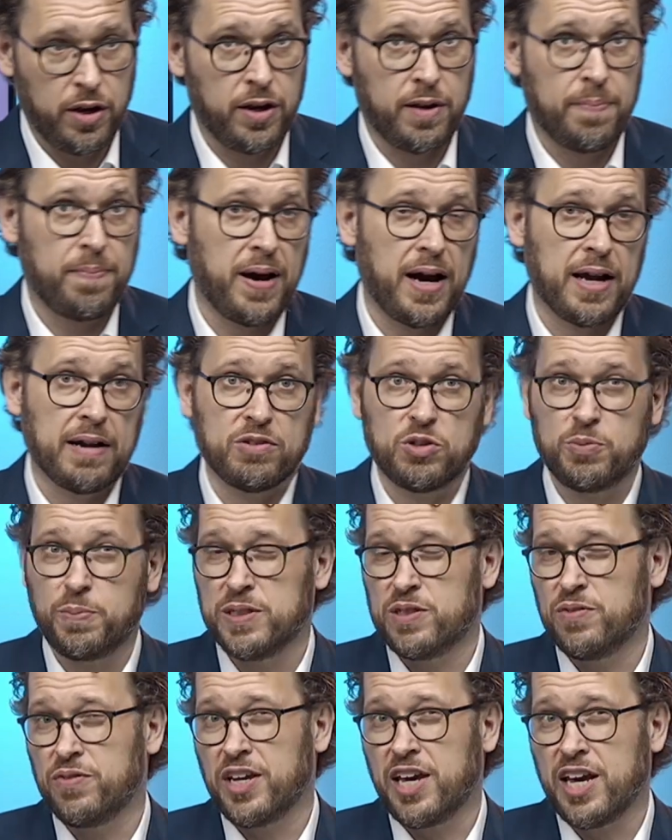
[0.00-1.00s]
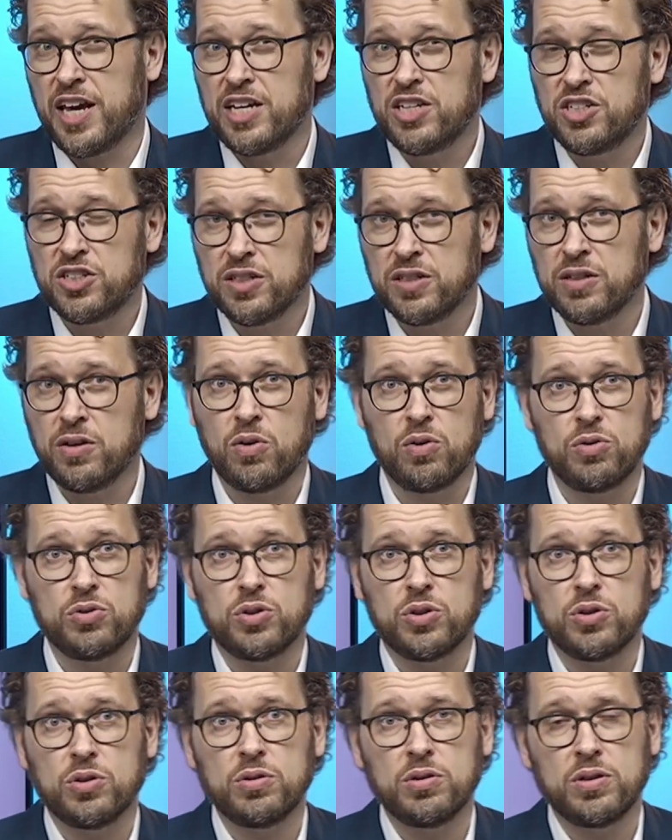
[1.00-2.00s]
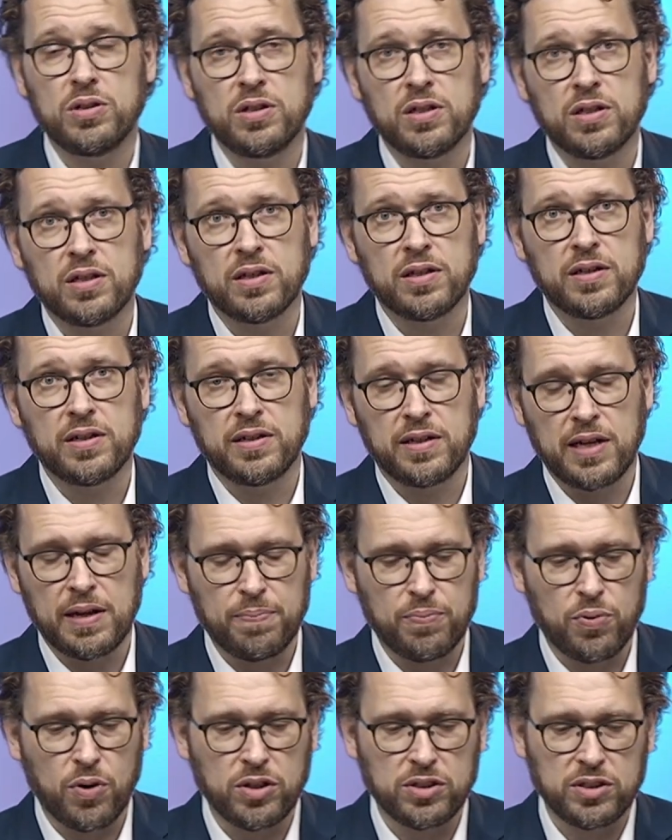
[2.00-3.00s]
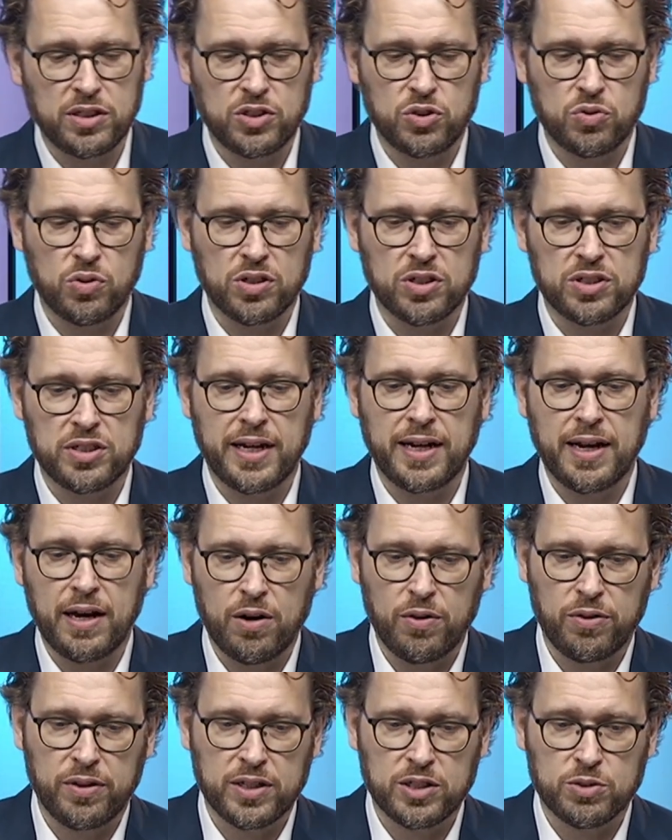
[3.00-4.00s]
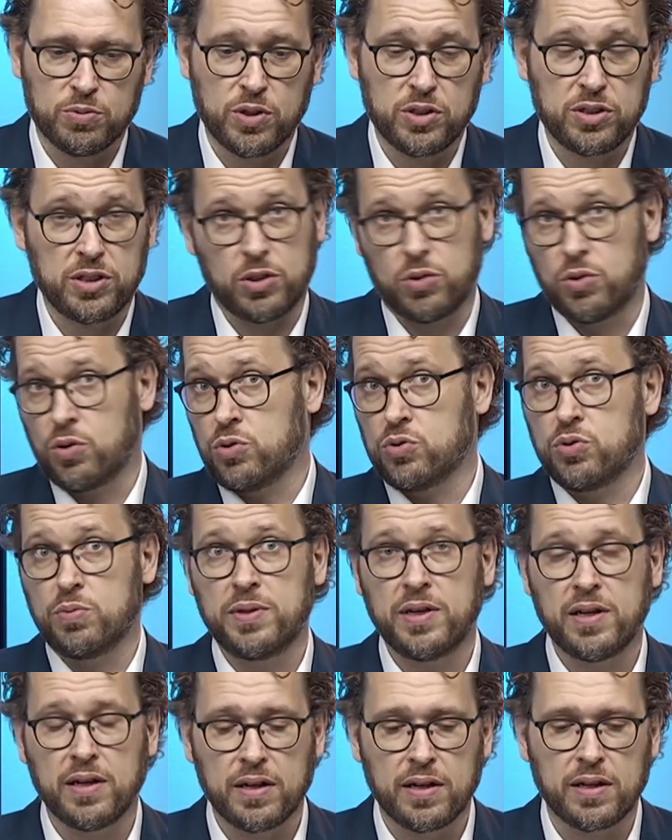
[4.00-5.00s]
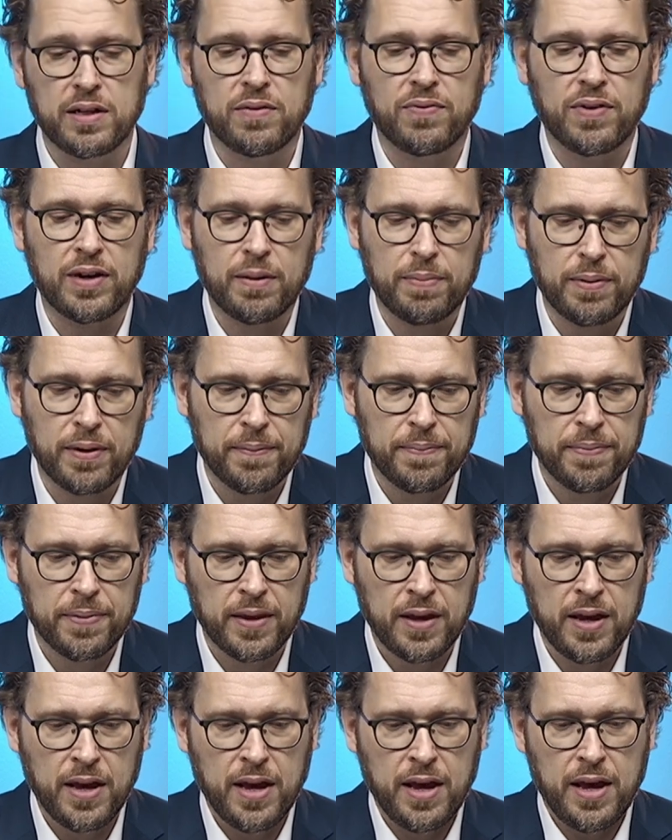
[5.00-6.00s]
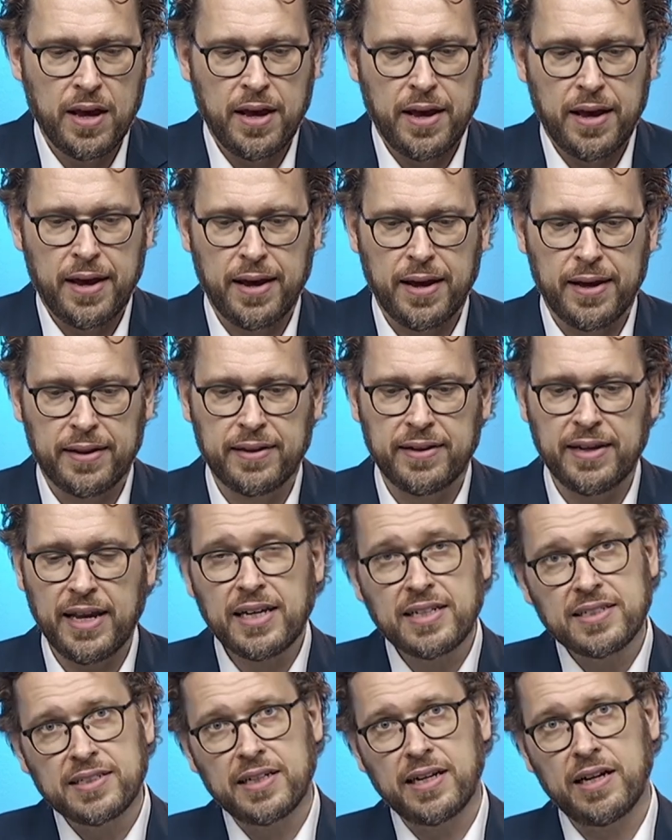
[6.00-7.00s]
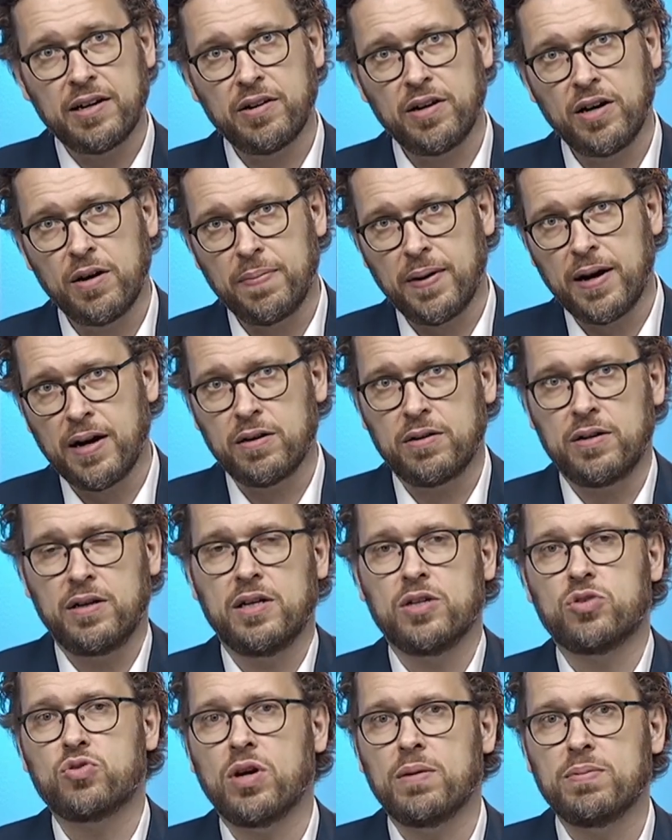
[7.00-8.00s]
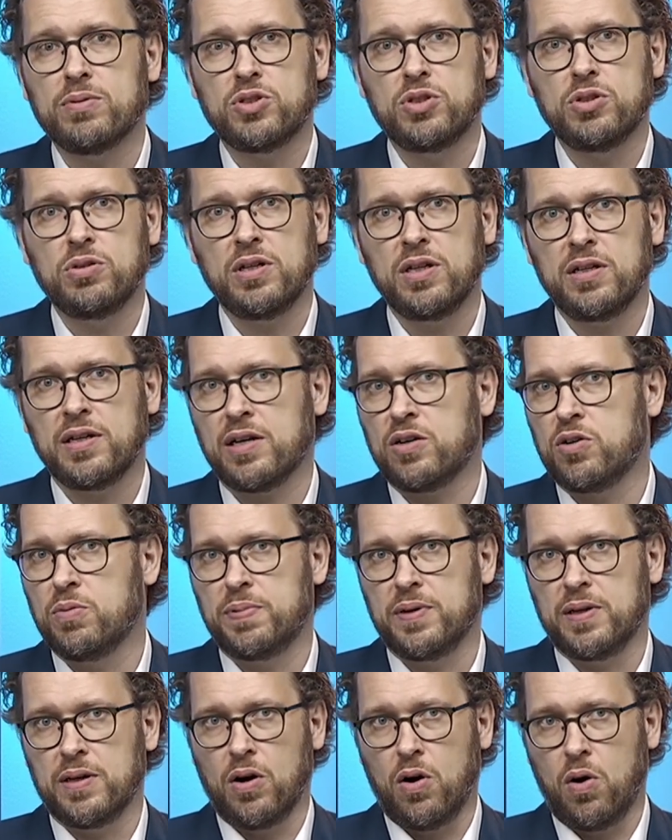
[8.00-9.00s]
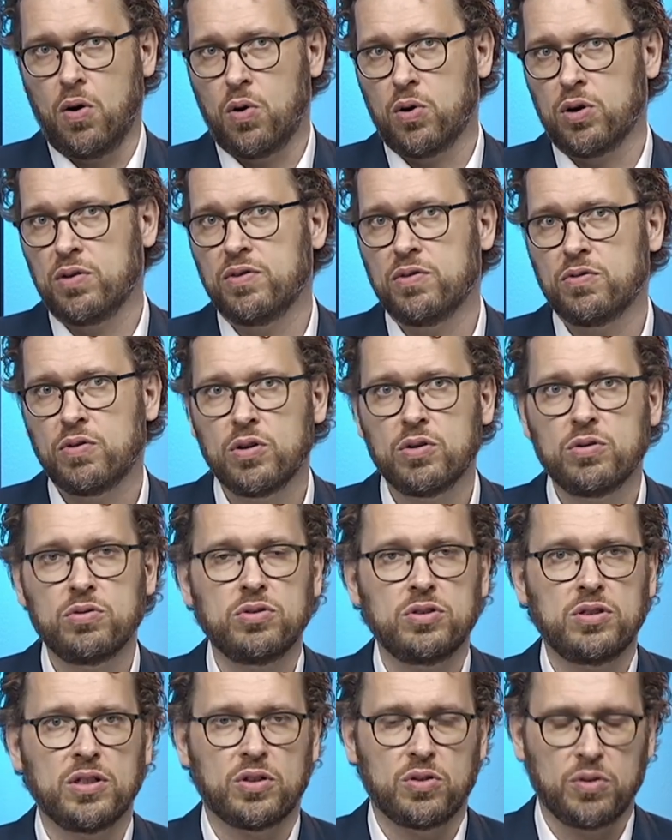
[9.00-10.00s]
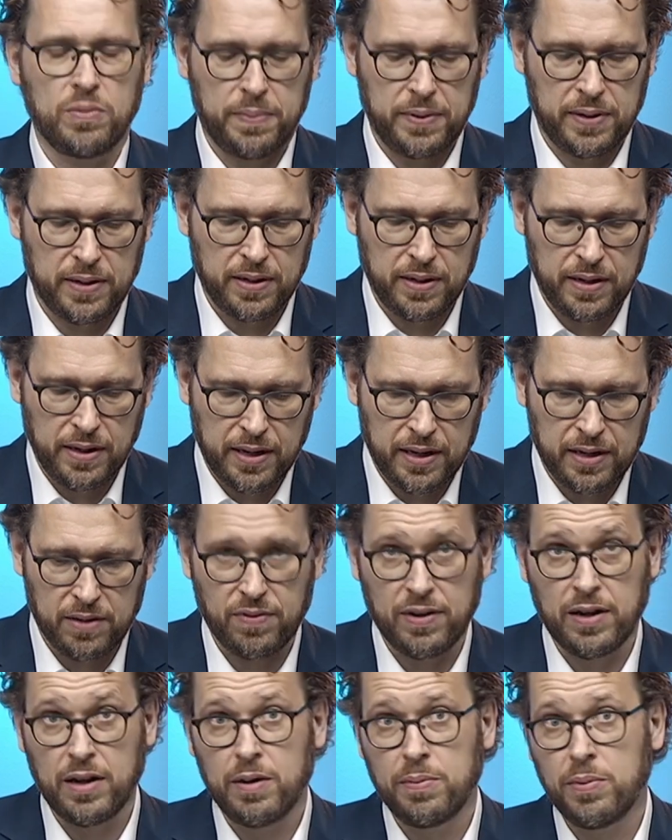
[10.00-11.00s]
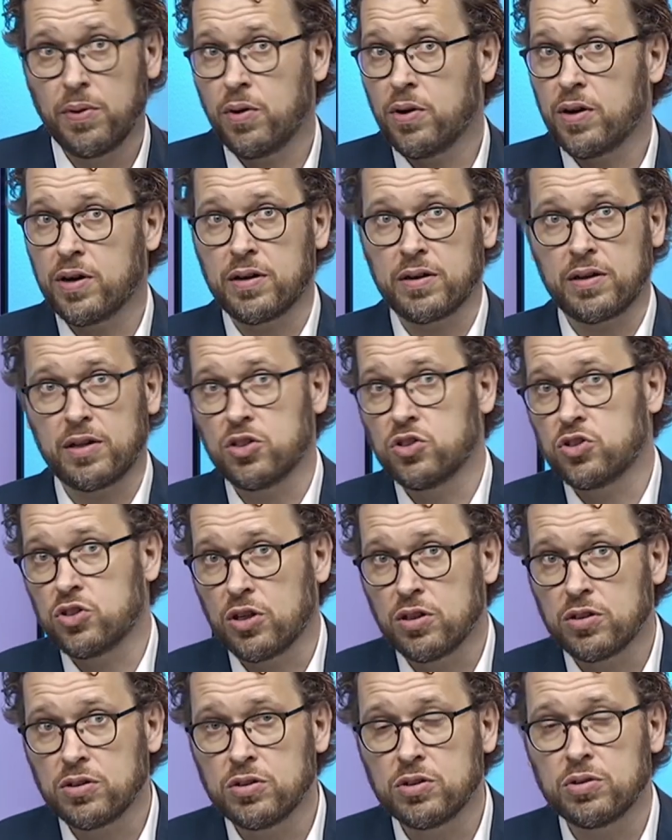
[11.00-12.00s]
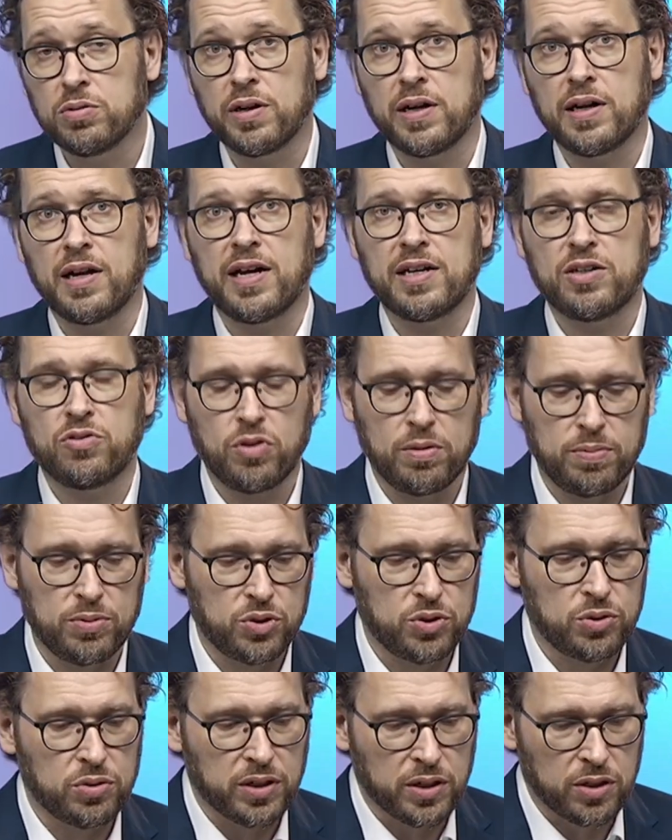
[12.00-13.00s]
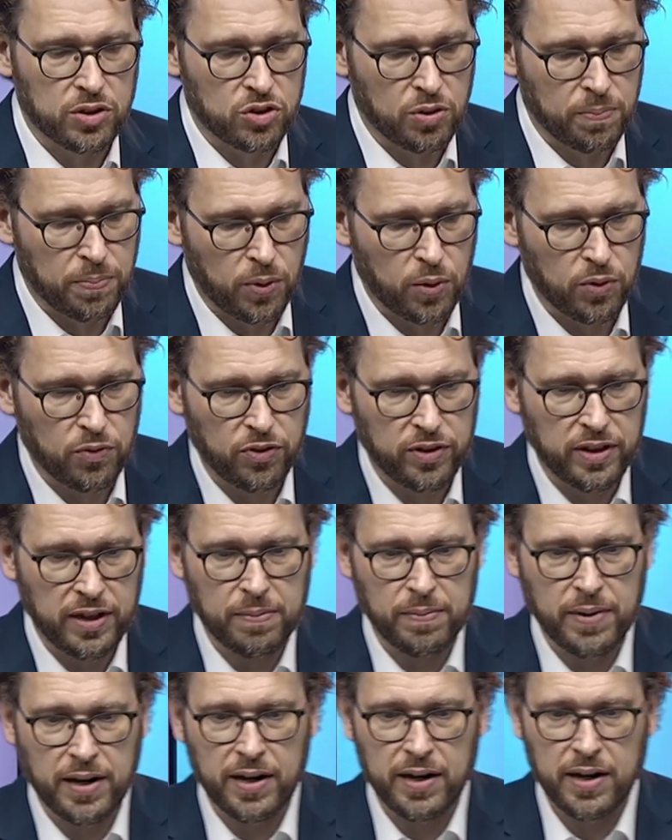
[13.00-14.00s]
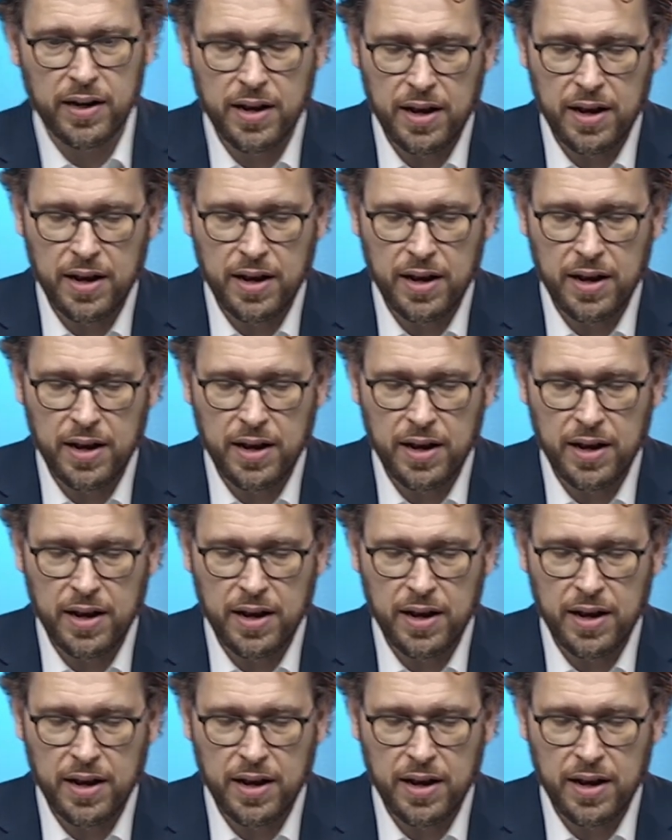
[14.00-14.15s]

part of specification also in that process to understand how things work. It could also be a developer. The next scenario about troubleshooting, that could be all of the roles. It could be a developer or a consultant doing light troubleshooting or support for that matter.